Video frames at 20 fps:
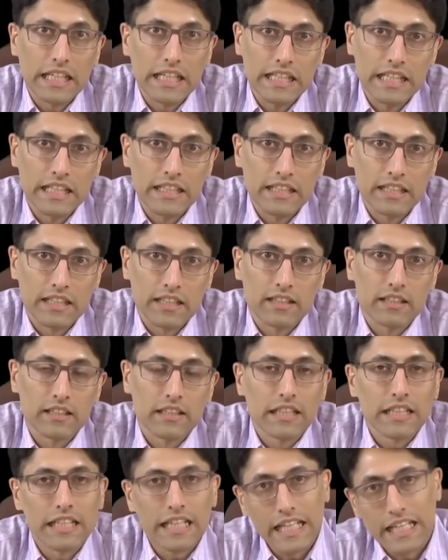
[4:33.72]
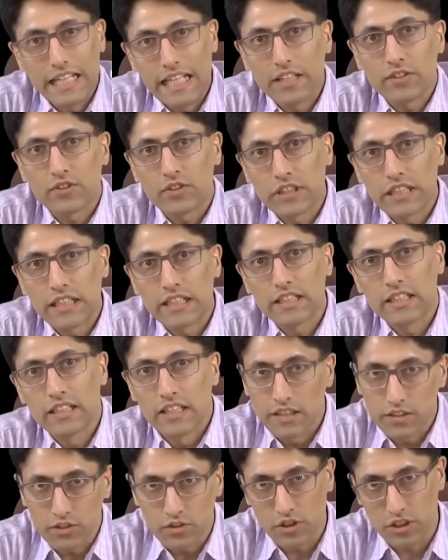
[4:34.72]
in India. In ancient
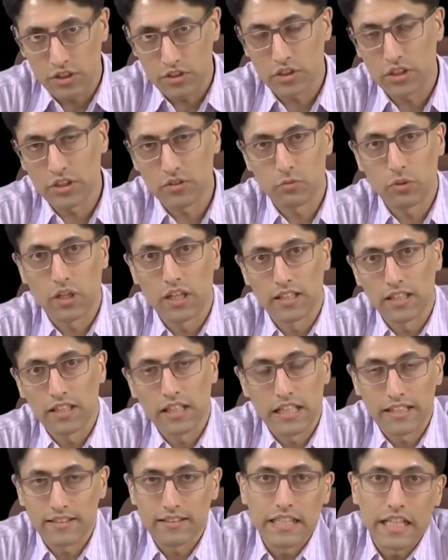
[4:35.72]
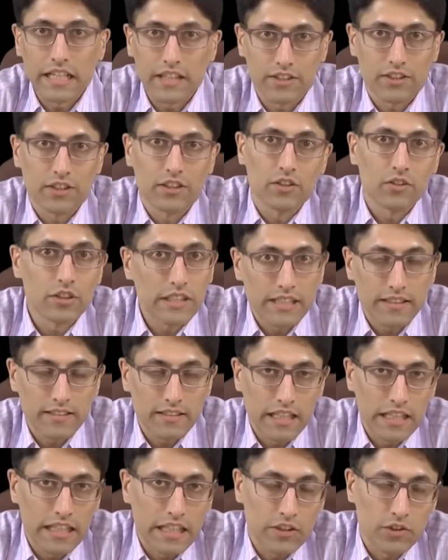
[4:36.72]
India, just as well as in ancient
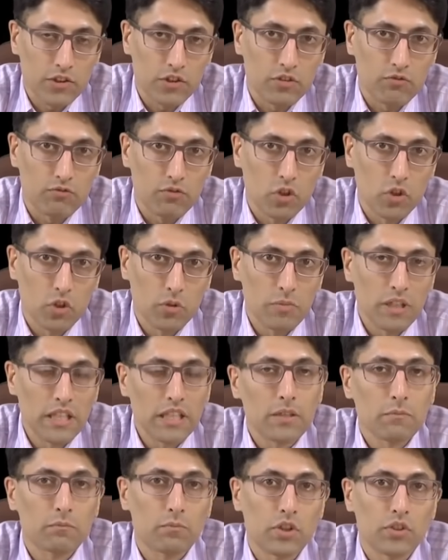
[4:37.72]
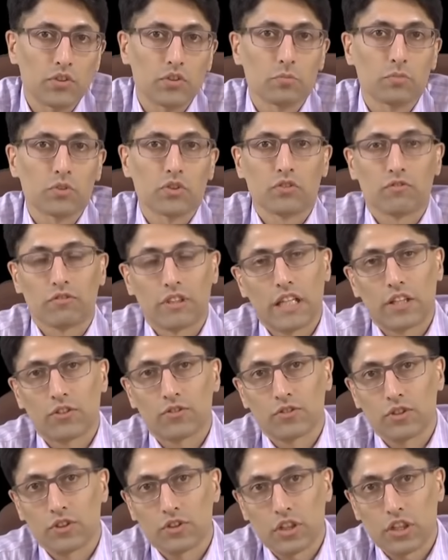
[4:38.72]
Greece and ancient Rome, principles of
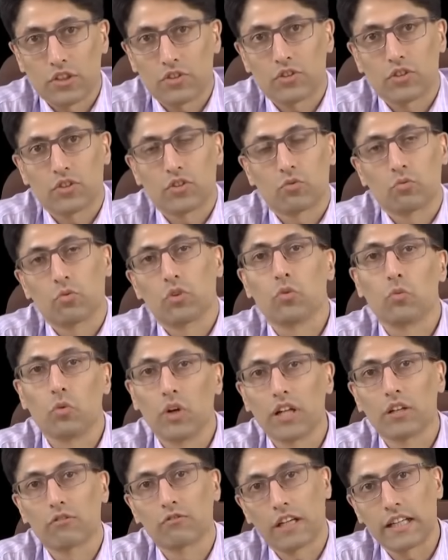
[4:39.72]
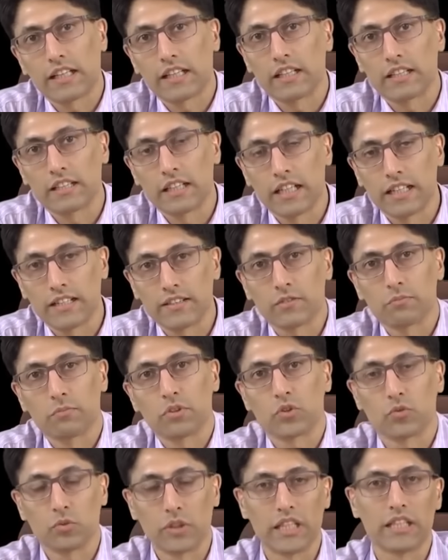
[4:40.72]
natural justice were well recognized
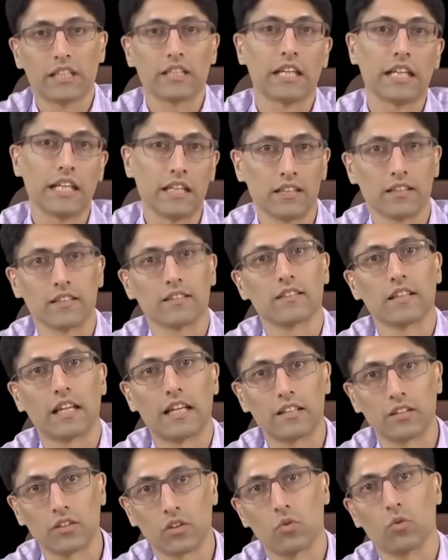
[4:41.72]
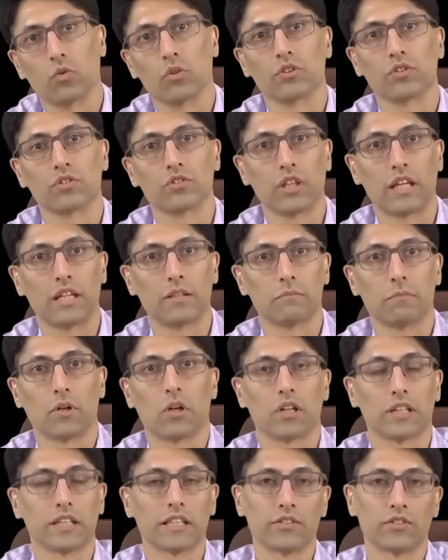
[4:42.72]
between kings and courts and
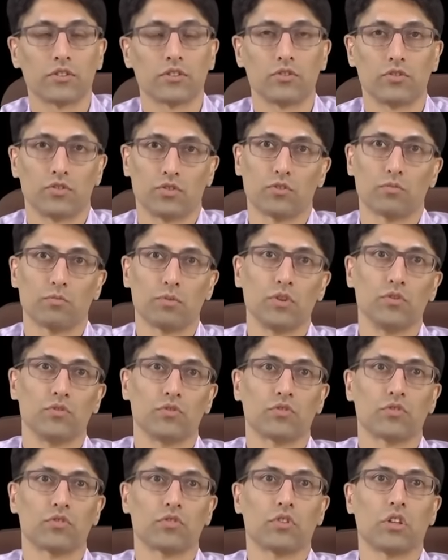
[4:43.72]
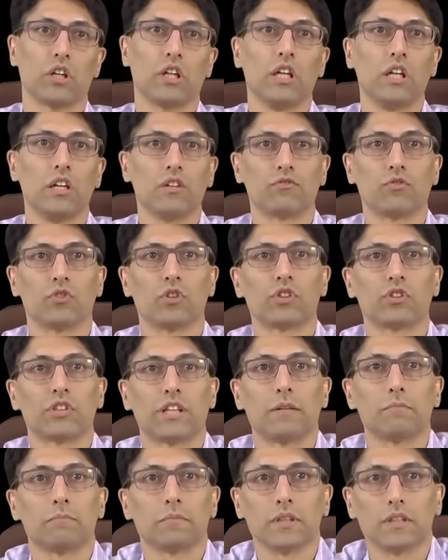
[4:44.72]
parties to disputes. For
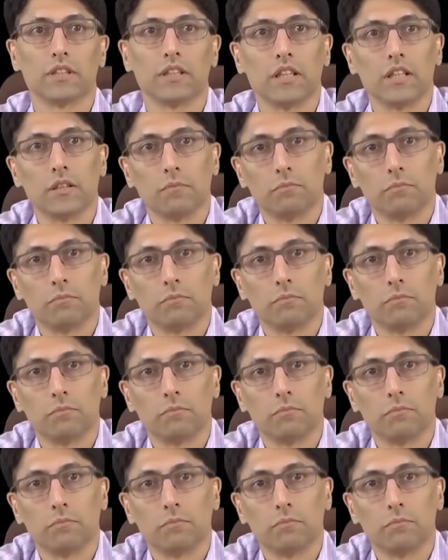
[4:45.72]
example,